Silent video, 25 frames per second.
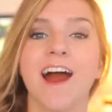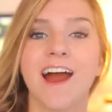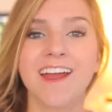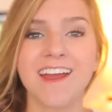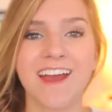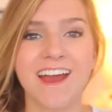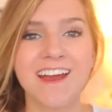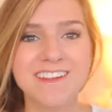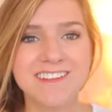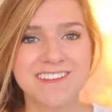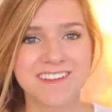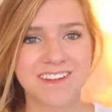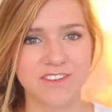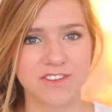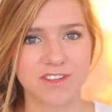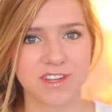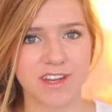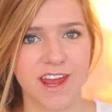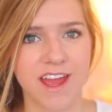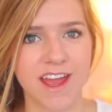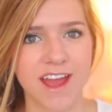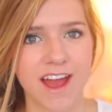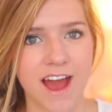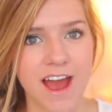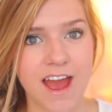Hi guys, so
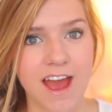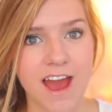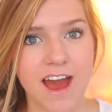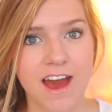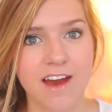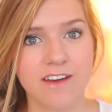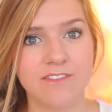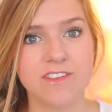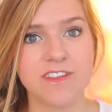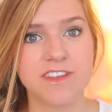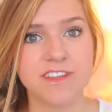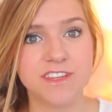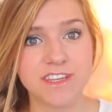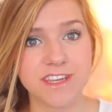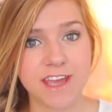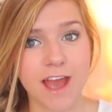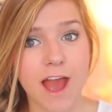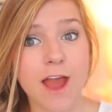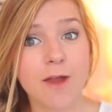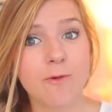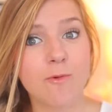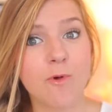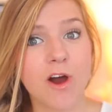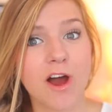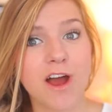today I have
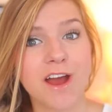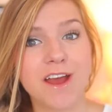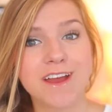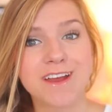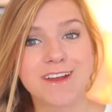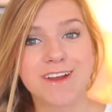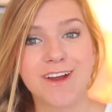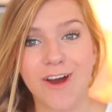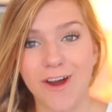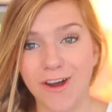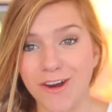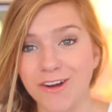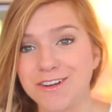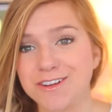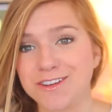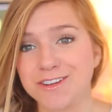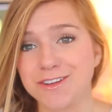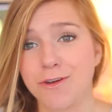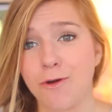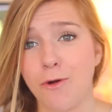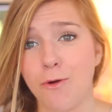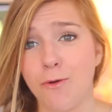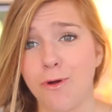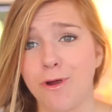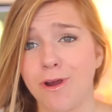DIY car
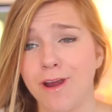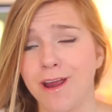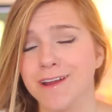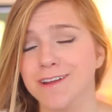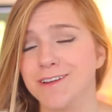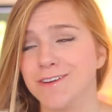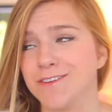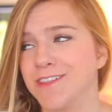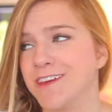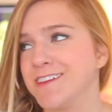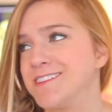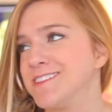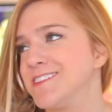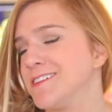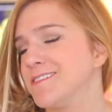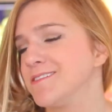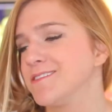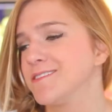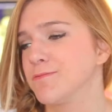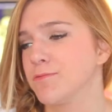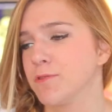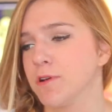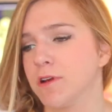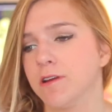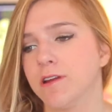decor, I know that
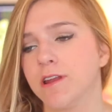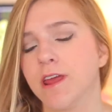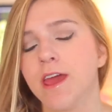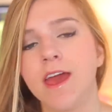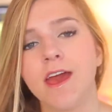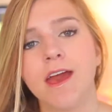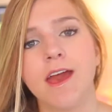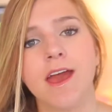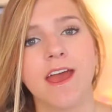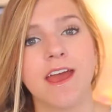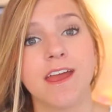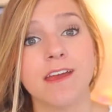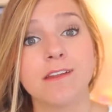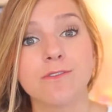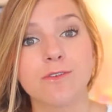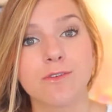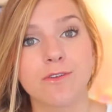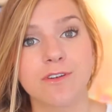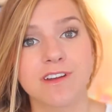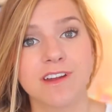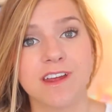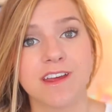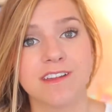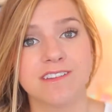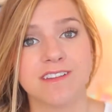sounds weird, and
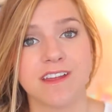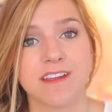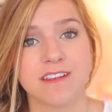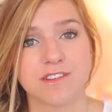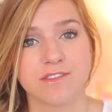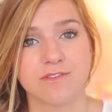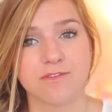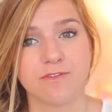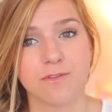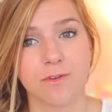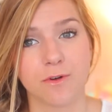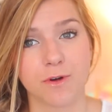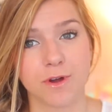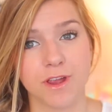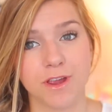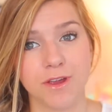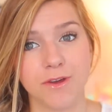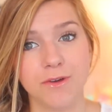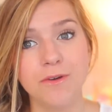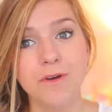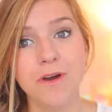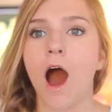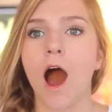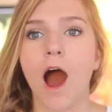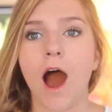organization for
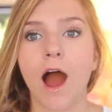you.